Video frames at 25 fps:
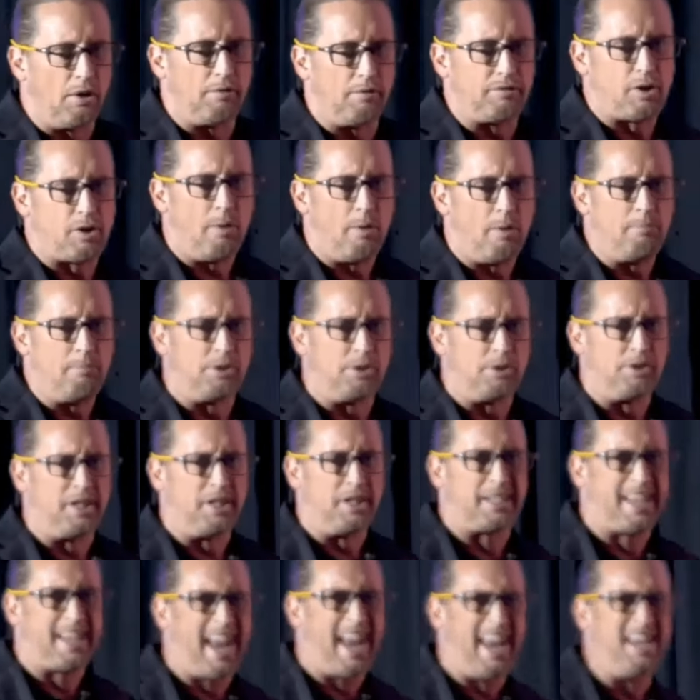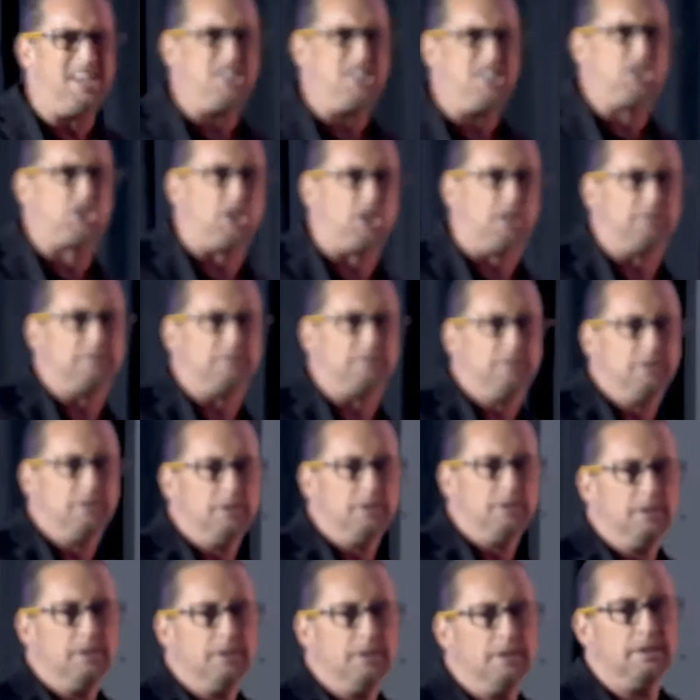of Communication
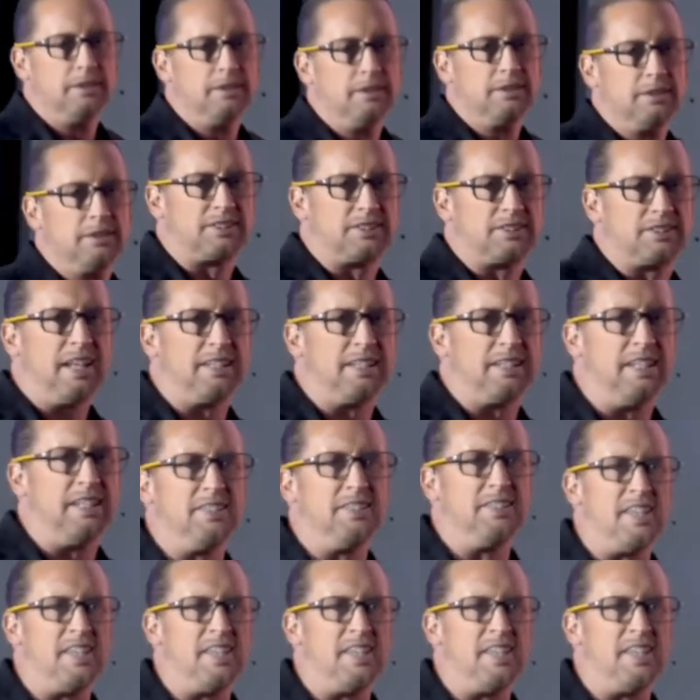said in